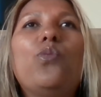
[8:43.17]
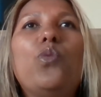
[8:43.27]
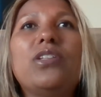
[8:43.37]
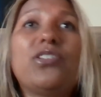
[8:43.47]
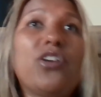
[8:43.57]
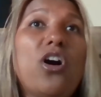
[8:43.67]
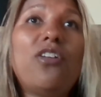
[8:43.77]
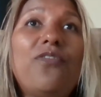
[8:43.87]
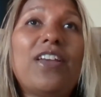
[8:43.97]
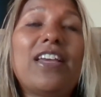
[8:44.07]
was
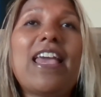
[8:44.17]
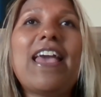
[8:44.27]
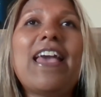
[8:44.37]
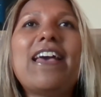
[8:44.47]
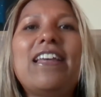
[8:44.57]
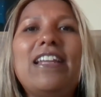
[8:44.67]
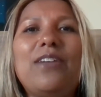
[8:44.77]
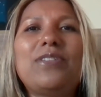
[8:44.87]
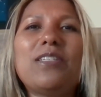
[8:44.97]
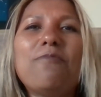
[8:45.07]
golfing, and
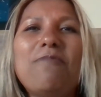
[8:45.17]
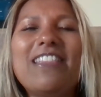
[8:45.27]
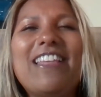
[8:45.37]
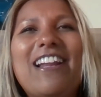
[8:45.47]
it was something